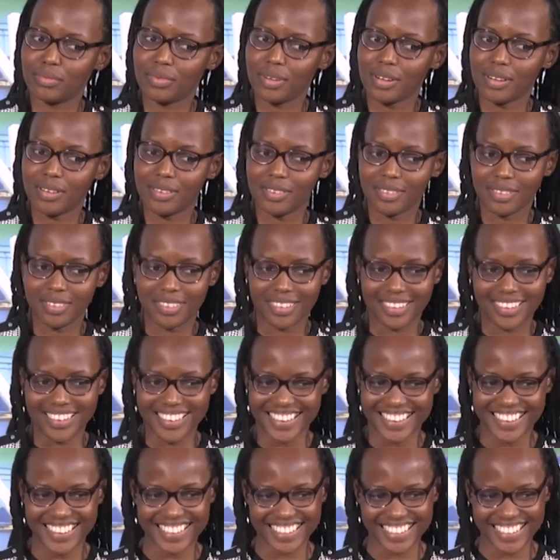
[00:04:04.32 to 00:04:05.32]
Oh,
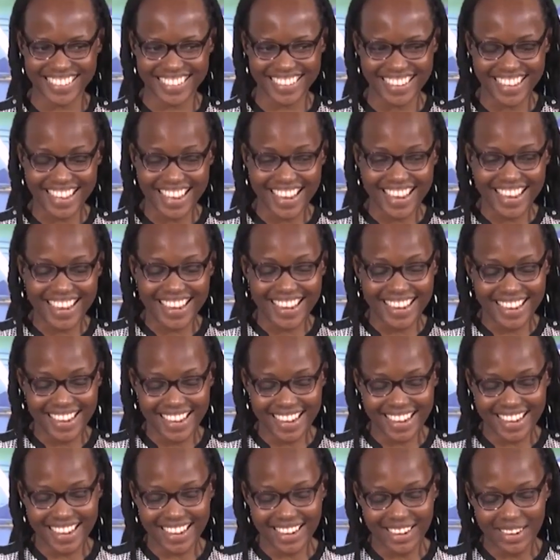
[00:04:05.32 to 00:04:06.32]

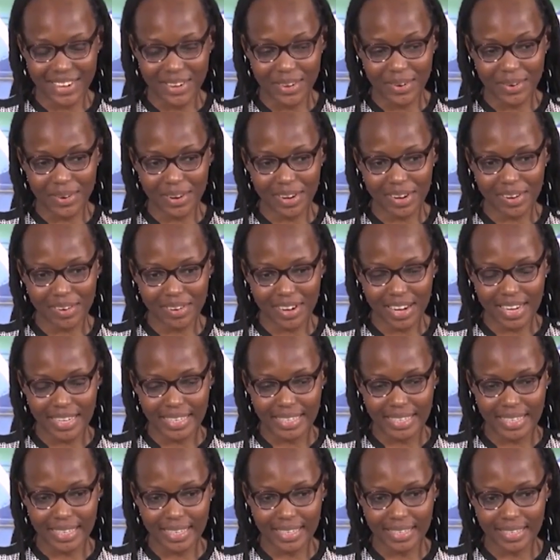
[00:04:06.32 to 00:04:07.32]
yeah, you are
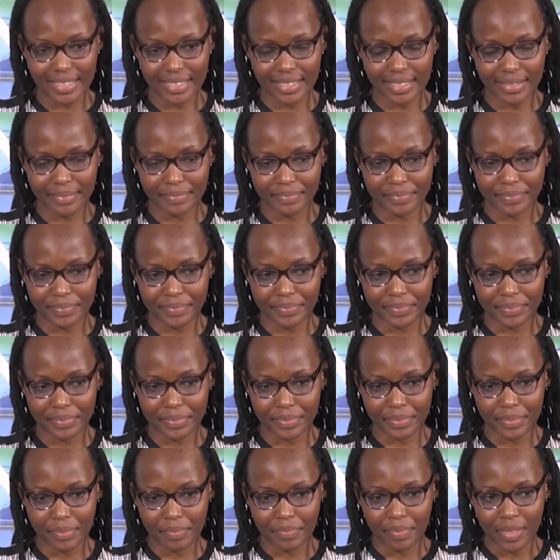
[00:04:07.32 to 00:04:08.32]
right. Um,
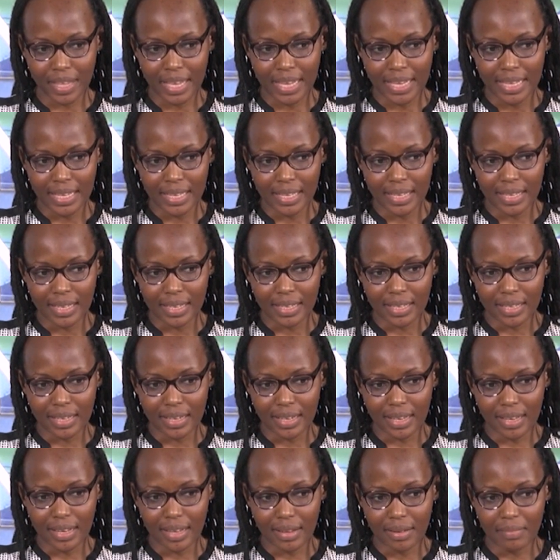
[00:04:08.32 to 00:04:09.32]

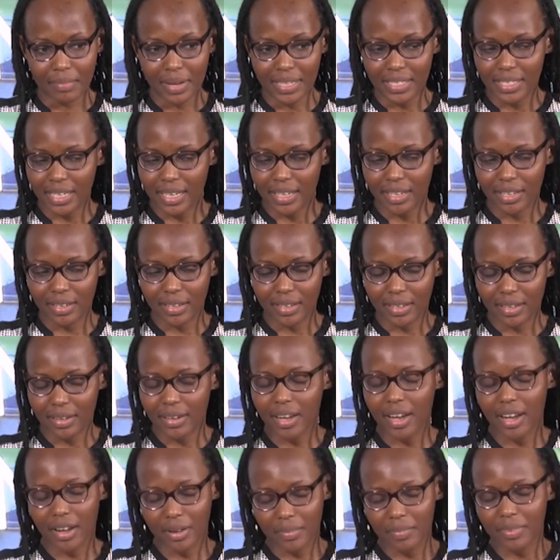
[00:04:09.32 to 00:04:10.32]
but uh,
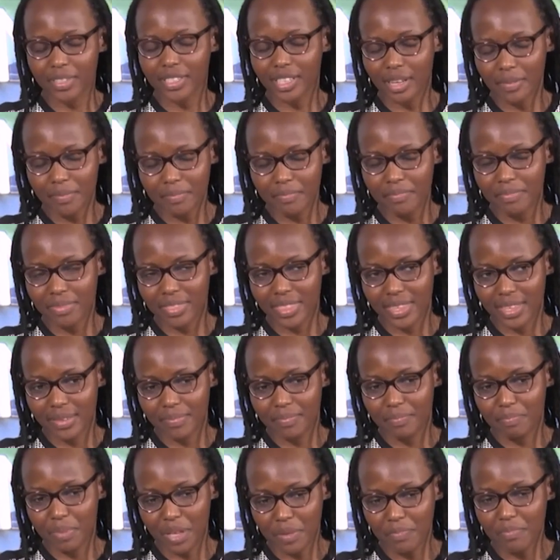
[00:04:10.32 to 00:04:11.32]
some
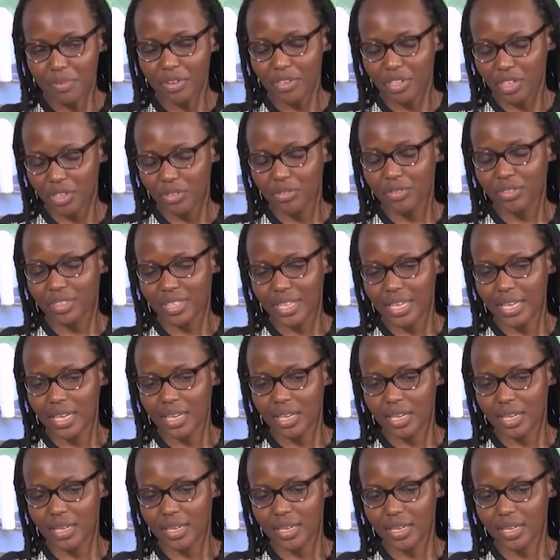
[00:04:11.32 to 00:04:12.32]
people, they do
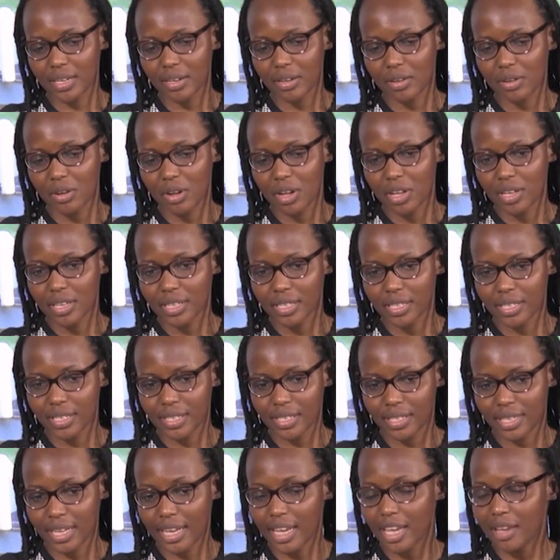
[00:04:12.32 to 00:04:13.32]
think
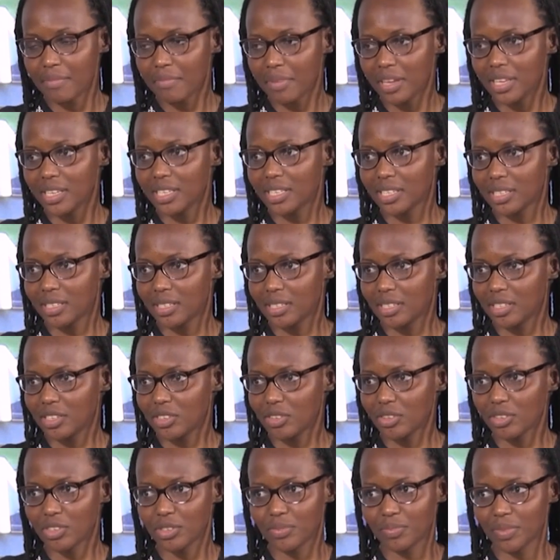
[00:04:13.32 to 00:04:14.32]
STEM is
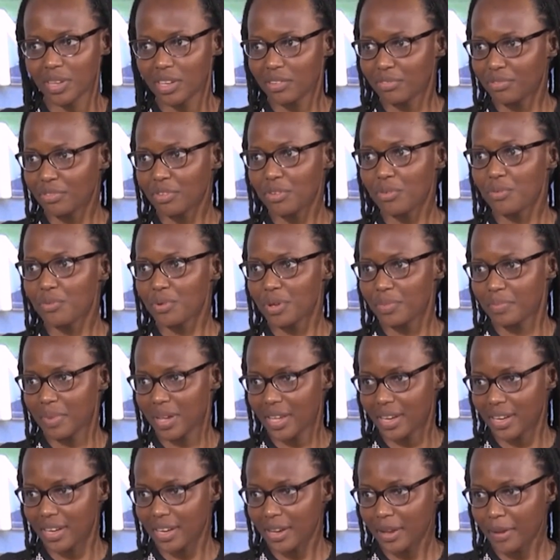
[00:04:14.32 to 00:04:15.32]
not meant for
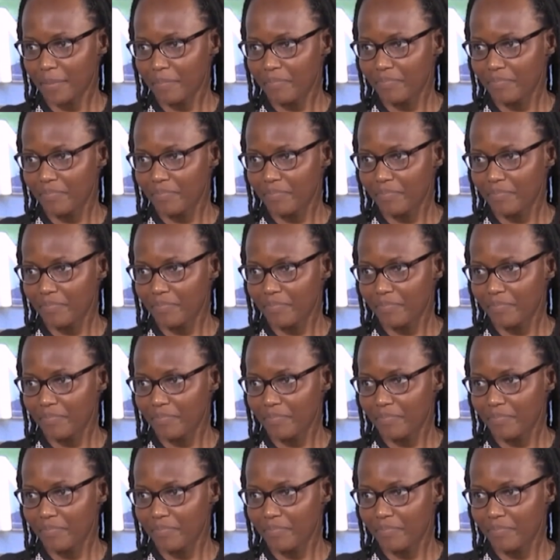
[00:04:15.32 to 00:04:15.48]
women.